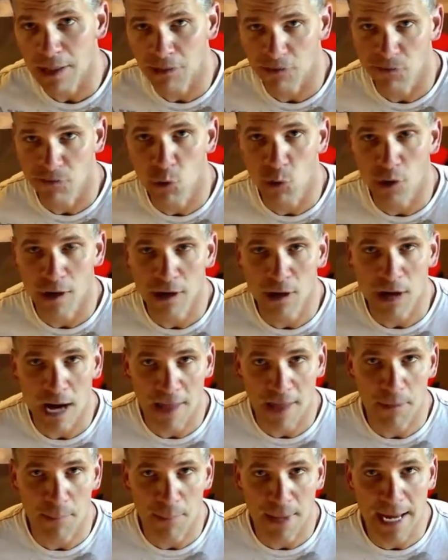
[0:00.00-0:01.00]
floor here
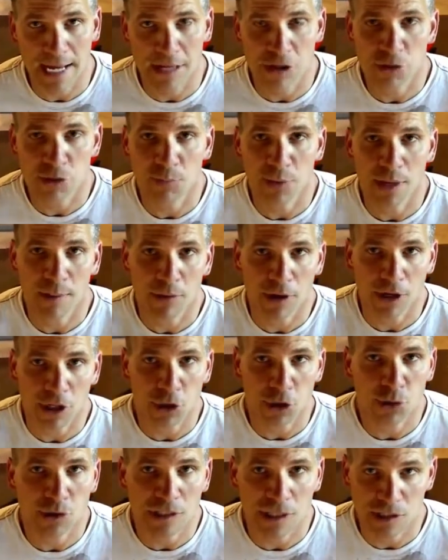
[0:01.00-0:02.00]
on the bench, but I'm going to
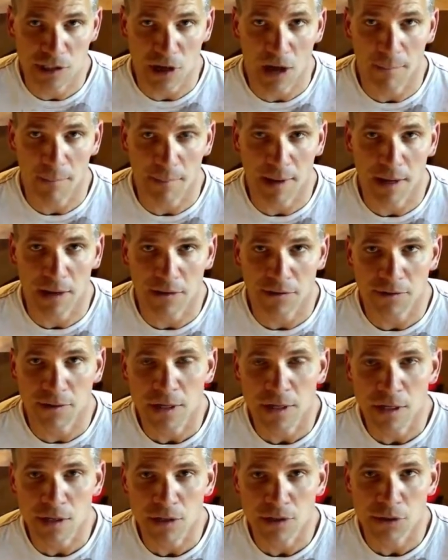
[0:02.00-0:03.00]
use the dumbbells.
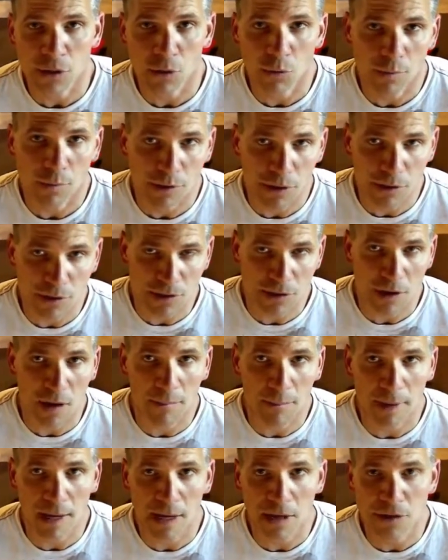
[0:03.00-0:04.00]
So when we use the
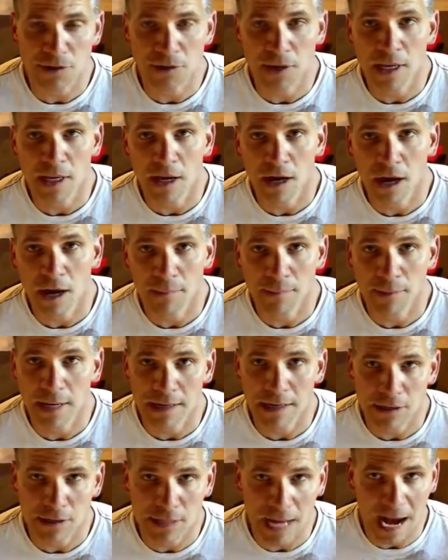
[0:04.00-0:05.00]
dumbbells,
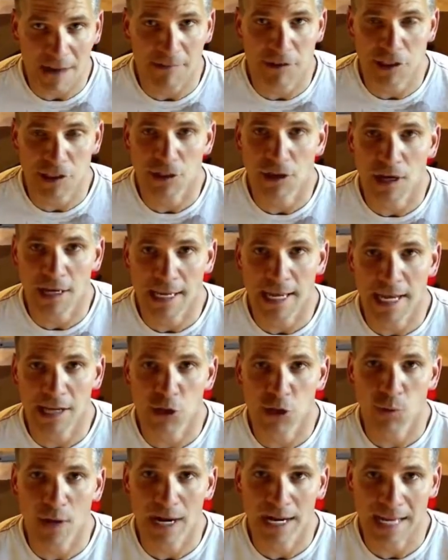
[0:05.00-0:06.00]
obviously,
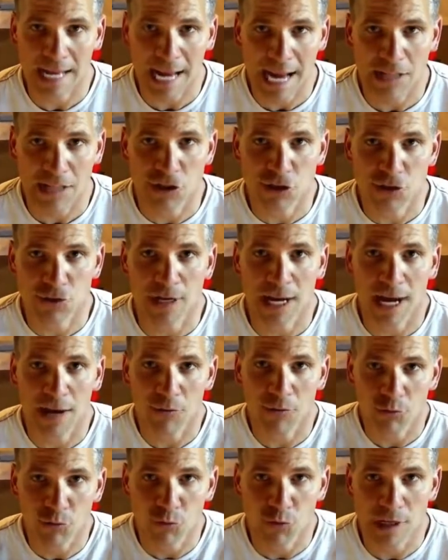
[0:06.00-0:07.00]
again, you want to concentrate
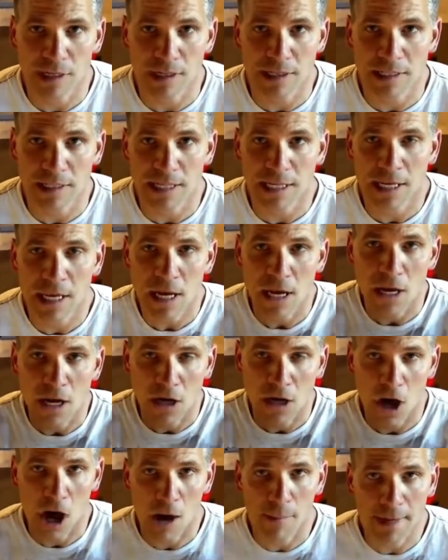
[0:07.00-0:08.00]
on really
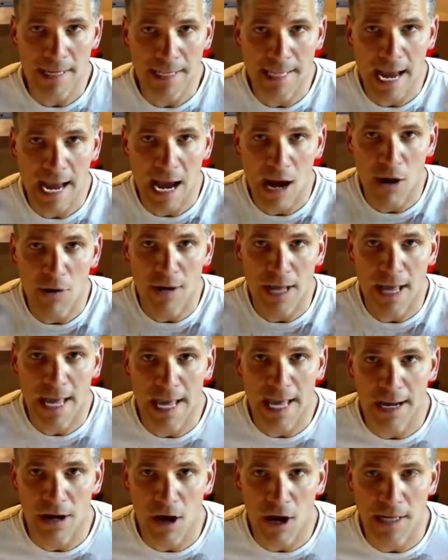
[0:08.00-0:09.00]
coming down
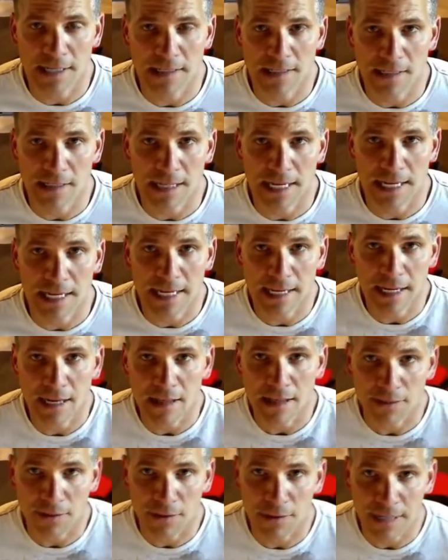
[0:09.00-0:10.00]
and isolating
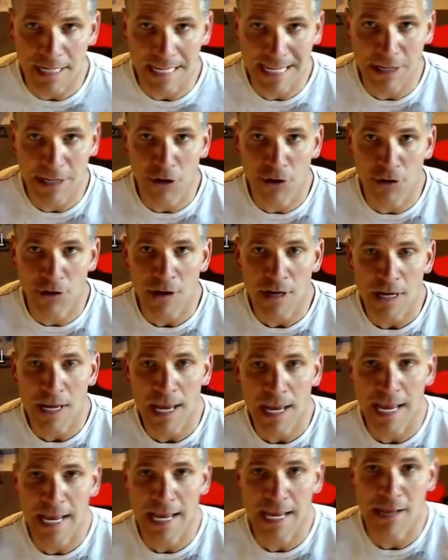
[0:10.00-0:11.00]
the inner
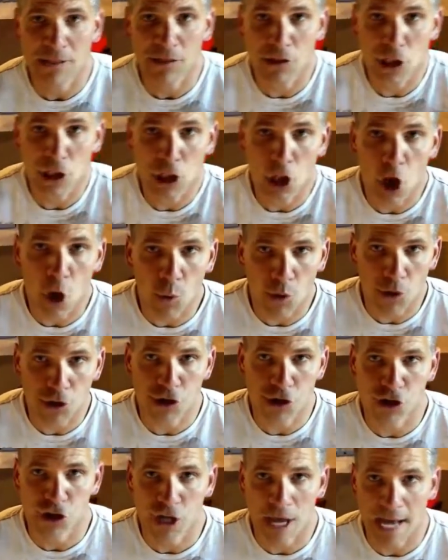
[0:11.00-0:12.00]
and the lower
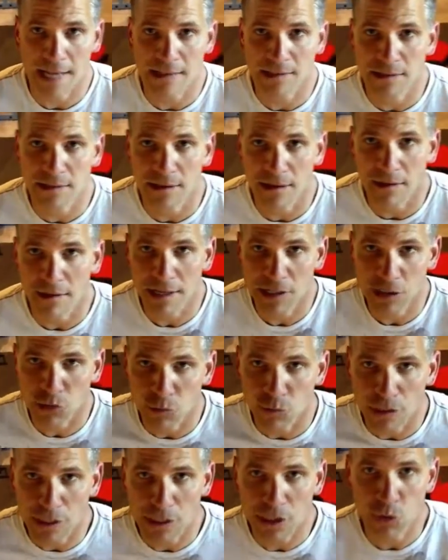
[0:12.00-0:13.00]
chest. All right, so
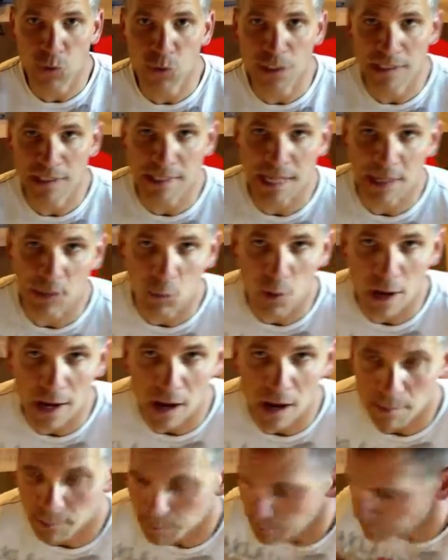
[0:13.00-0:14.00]
really squeeze it on the way up.